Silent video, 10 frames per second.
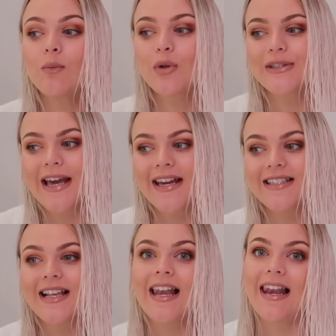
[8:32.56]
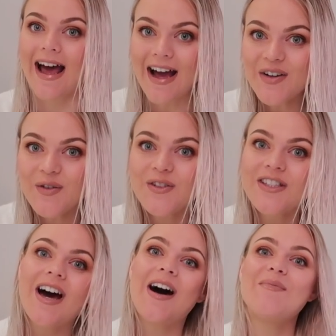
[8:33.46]
more days left.
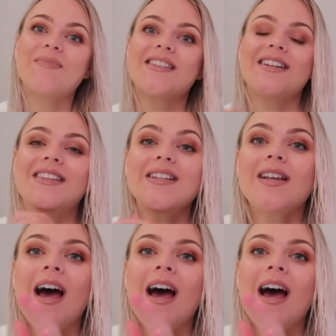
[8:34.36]
So this,